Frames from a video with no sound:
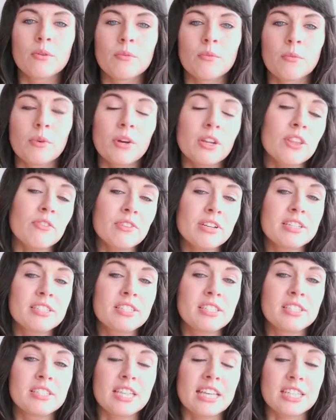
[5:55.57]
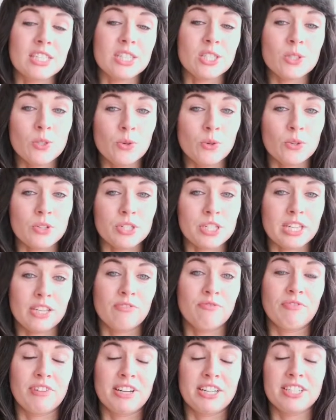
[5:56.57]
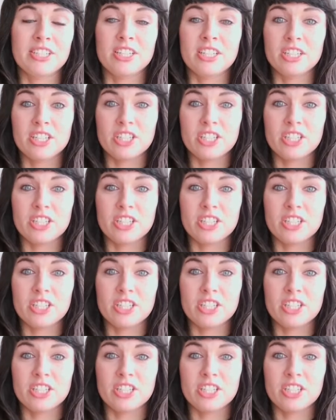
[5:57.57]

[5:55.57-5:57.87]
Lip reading: One of the reasons it's thought it can reach